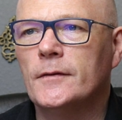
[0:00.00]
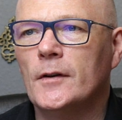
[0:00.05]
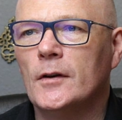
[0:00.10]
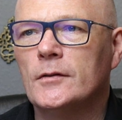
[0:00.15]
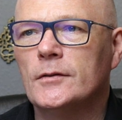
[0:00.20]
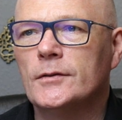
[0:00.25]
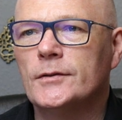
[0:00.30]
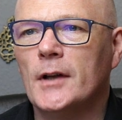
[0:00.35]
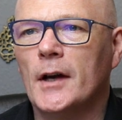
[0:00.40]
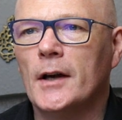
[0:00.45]

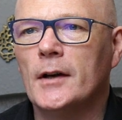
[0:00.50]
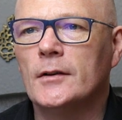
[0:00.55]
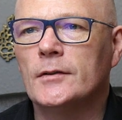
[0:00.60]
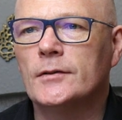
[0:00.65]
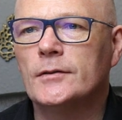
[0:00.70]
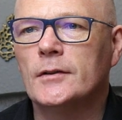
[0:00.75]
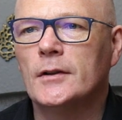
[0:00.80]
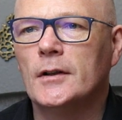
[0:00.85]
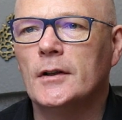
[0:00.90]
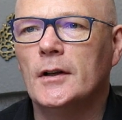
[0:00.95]
font
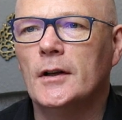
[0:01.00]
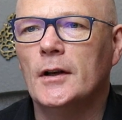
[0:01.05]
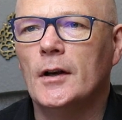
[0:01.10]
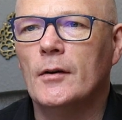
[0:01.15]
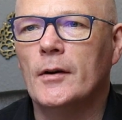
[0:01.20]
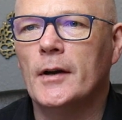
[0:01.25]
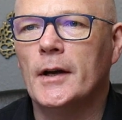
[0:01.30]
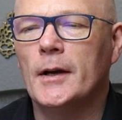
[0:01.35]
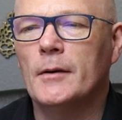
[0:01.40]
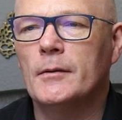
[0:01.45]
styles,
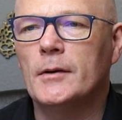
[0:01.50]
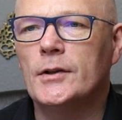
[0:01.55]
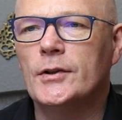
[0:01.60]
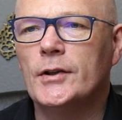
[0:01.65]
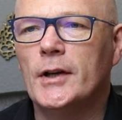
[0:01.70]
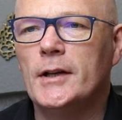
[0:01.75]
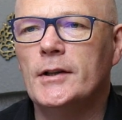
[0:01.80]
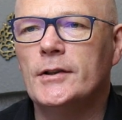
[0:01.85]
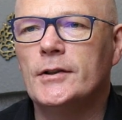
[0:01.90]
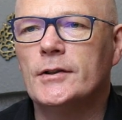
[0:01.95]
okay, I'm going to
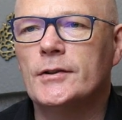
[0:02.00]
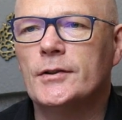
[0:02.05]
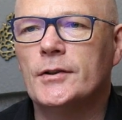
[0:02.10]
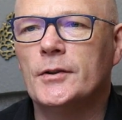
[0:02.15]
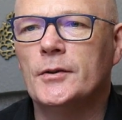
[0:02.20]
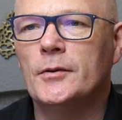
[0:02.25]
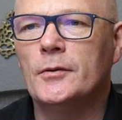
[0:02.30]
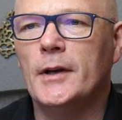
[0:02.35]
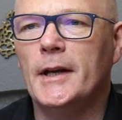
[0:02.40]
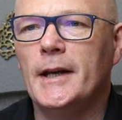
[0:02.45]
change it
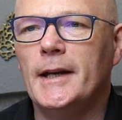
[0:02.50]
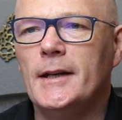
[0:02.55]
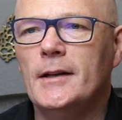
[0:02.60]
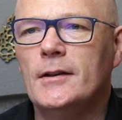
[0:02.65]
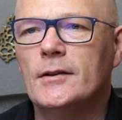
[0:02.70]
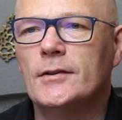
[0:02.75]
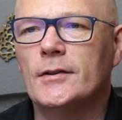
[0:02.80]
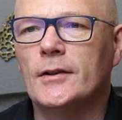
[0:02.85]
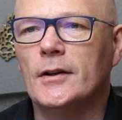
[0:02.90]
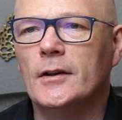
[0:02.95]
to
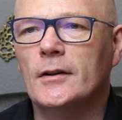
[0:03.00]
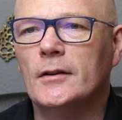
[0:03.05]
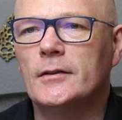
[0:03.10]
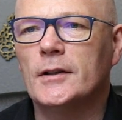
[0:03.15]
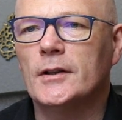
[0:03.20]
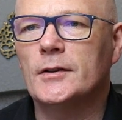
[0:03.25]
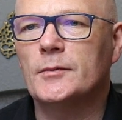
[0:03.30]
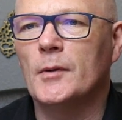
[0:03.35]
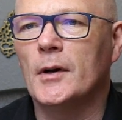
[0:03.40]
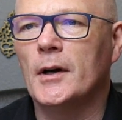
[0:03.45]
inter because
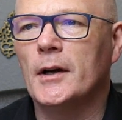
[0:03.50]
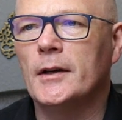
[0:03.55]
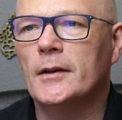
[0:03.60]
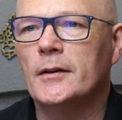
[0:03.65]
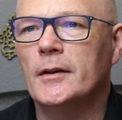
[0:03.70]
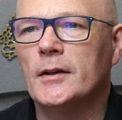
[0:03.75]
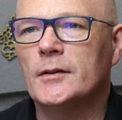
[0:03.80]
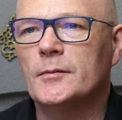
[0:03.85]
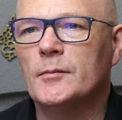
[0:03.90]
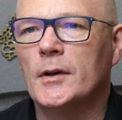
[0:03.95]
that's my
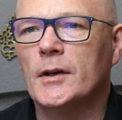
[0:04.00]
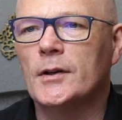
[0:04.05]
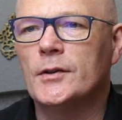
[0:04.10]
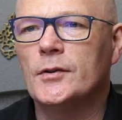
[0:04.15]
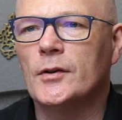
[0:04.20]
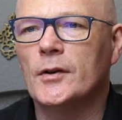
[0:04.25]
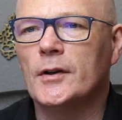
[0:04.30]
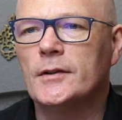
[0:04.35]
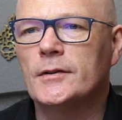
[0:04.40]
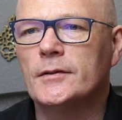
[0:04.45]
that's my
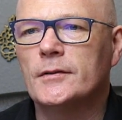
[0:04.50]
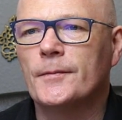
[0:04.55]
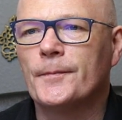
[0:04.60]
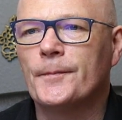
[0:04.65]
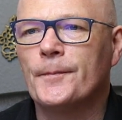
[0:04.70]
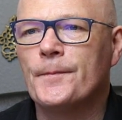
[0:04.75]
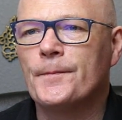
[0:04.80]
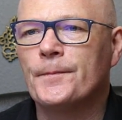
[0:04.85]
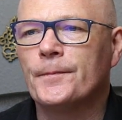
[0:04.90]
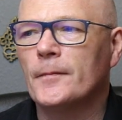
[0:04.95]
choice.
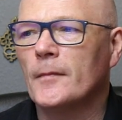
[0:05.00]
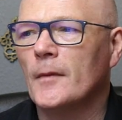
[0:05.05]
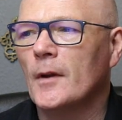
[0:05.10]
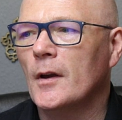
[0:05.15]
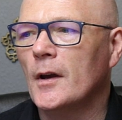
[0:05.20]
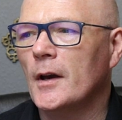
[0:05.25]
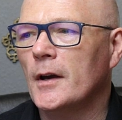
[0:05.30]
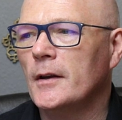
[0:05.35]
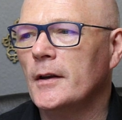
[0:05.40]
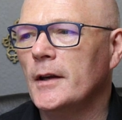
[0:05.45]

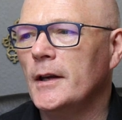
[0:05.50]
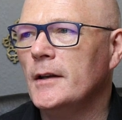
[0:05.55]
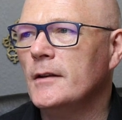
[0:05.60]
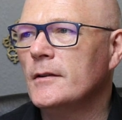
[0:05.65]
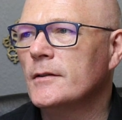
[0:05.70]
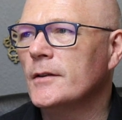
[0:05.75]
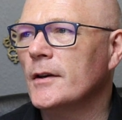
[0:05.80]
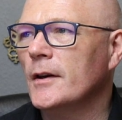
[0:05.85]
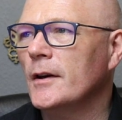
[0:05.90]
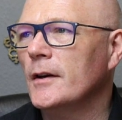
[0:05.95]
Okay,
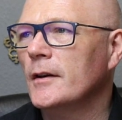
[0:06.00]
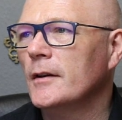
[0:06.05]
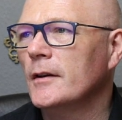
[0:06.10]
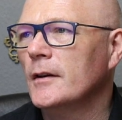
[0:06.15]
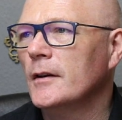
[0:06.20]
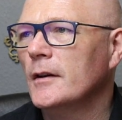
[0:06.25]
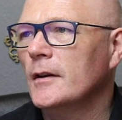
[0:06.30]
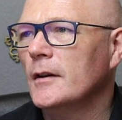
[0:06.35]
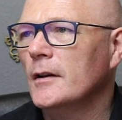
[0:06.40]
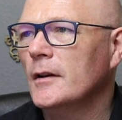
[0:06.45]
inter.
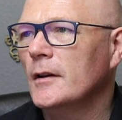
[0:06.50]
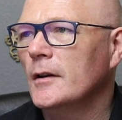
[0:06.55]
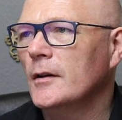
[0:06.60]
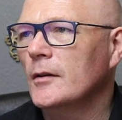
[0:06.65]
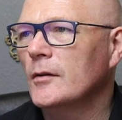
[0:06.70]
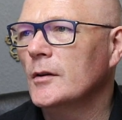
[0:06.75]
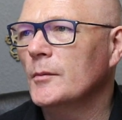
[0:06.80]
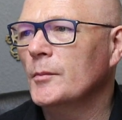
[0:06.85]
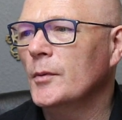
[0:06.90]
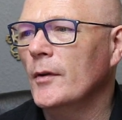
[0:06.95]

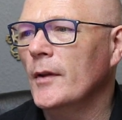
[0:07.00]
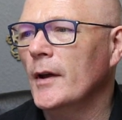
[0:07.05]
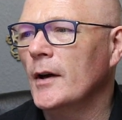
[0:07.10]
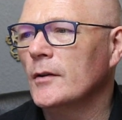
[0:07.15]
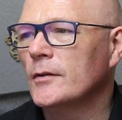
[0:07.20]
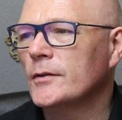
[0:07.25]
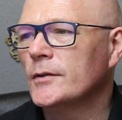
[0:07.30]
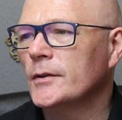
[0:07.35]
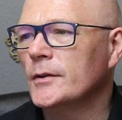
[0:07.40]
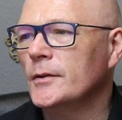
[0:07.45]
I'm going to put that
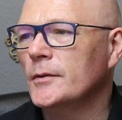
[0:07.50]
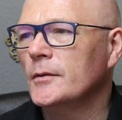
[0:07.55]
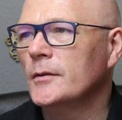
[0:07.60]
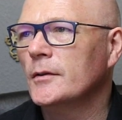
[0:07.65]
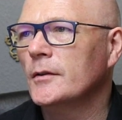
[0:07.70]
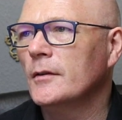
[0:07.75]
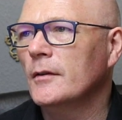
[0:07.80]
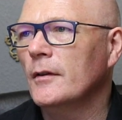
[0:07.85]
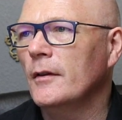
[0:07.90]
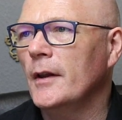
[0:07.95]
onto
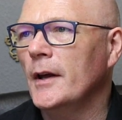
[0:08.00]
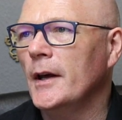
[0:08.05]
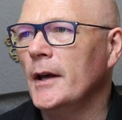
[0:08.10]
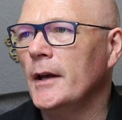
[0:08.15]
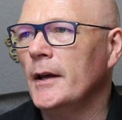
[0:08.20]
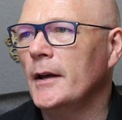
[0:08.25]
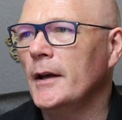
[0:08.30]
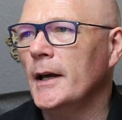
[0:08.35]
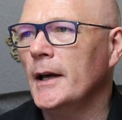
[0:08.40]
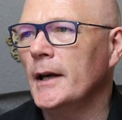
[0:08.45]

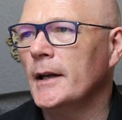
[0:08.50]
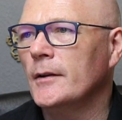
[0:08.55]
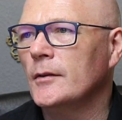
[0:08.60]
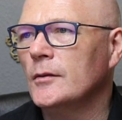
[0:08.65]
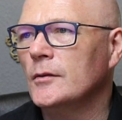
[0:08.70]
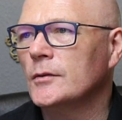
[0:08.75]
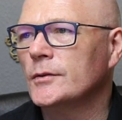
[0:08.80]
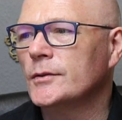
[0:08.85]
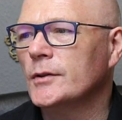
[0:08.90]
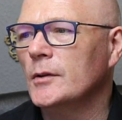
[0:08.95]
there and
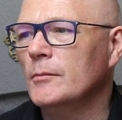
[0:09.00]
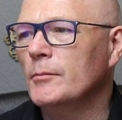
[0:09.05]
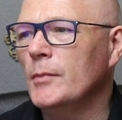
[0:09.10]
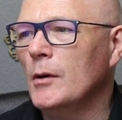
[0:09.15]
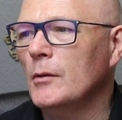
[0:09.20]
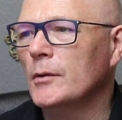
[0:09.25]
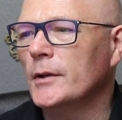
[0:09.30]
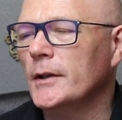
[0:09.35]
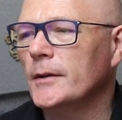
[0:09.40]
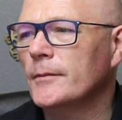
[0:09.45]
also
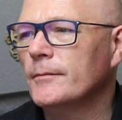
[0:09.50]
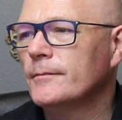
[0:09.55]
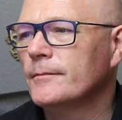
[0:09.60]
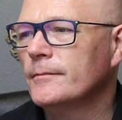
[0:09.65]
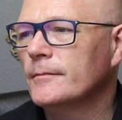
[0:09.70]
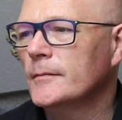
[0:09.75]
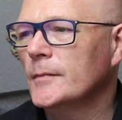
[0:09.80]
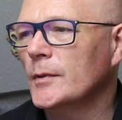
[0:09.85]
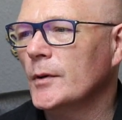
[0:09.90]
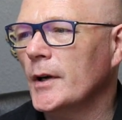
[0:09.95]
bold it.
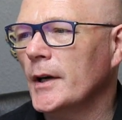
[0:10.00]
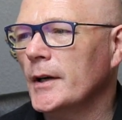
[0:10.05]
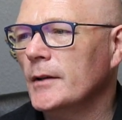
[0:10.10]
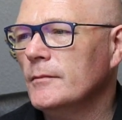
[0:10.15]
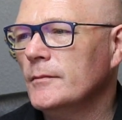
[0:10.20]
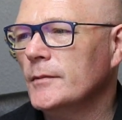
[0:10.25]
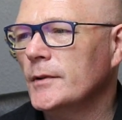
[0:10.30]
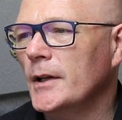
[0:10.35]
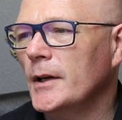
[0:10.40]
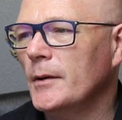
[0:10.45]
Okay,
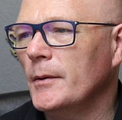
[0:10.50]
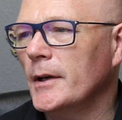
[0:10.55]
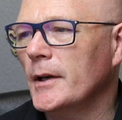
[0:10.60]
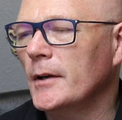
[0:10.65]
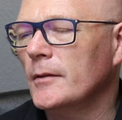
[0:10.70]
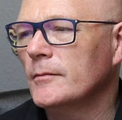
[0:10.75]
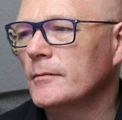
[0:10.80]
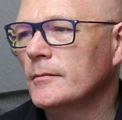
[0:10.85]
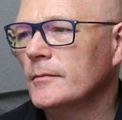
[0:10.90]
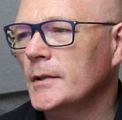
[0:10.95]
so there we
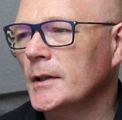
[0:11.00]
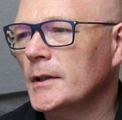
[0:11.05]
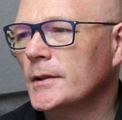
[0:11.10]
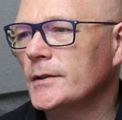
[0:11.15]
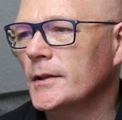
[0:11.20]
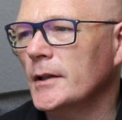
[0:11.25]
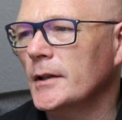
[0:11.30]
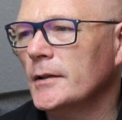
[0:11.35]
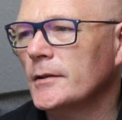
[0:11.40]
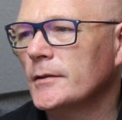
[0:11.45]
go.
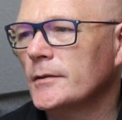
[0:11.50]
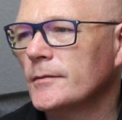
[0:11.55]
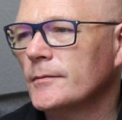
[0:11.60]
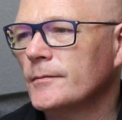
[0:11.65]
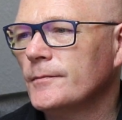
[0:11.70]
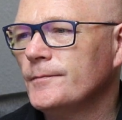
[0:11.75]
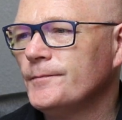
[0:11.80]
That's nice.